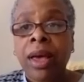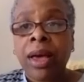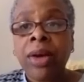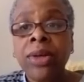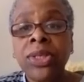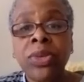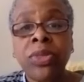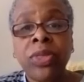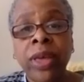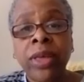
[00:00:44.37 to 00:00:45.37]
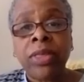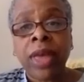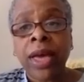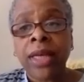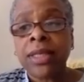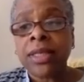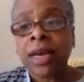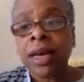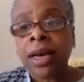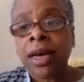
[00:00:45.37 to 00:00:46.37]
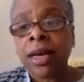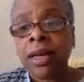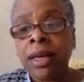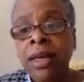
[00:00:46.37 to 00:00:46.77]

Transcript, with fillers: I also think that uh,